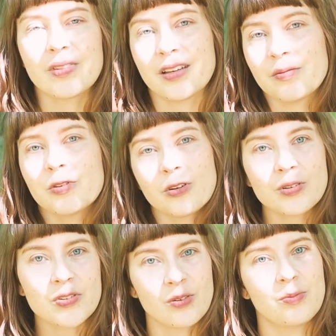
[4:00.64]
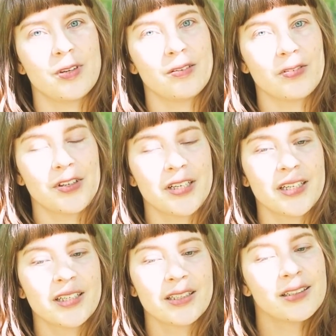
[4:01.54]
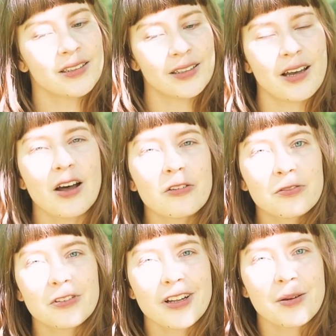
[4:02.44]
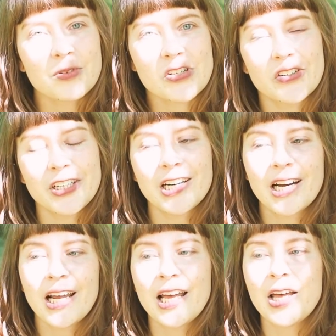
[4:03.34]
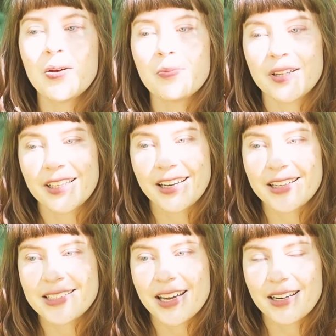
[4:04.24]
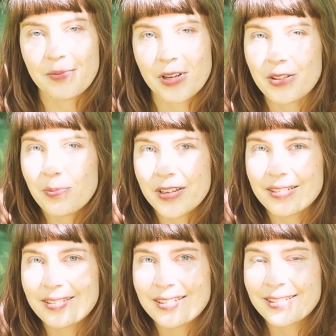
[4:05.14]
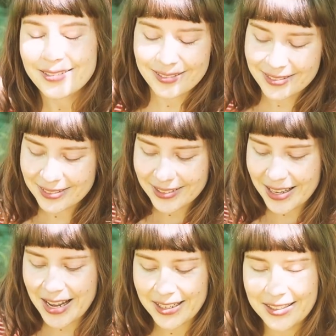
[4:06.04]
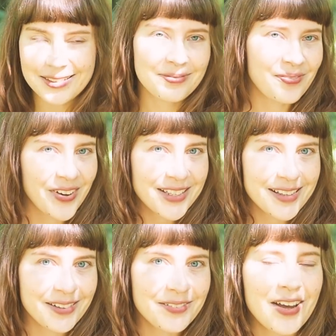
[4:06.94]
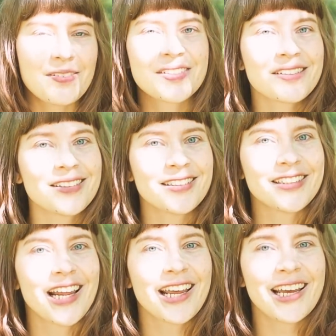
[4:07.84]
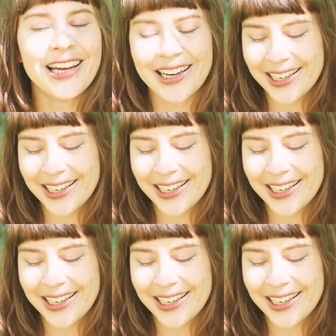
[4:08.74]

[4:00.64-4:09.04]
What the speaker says: that would also be very helpful, I'm sure. But like I said, I'm not the best at it myself. I'm still learning.